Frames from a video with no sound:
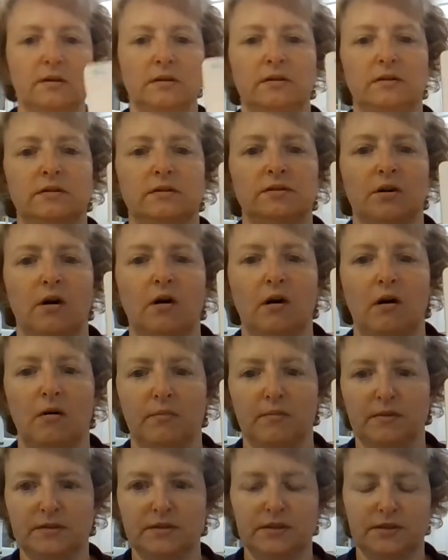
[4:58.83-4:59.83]
tall.
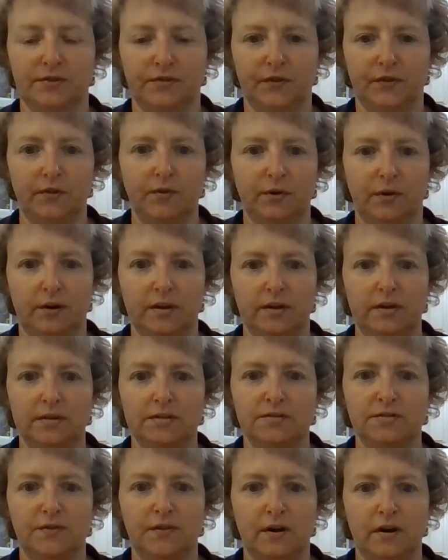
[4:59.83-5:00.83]
Mrs. Floyd is
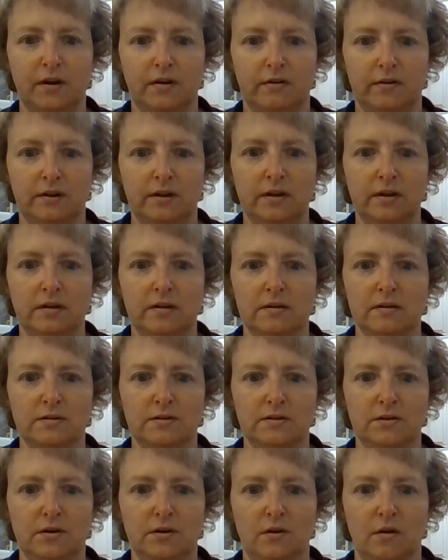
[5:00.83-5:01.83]
very
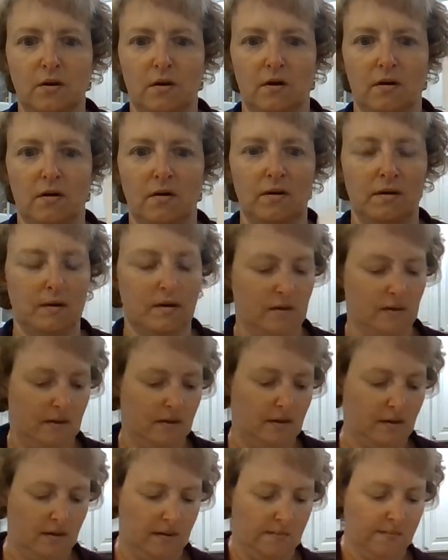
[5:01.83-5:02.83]
tall.
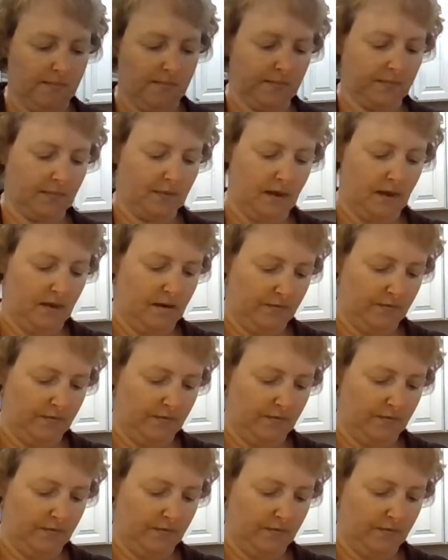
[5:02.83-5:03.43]
And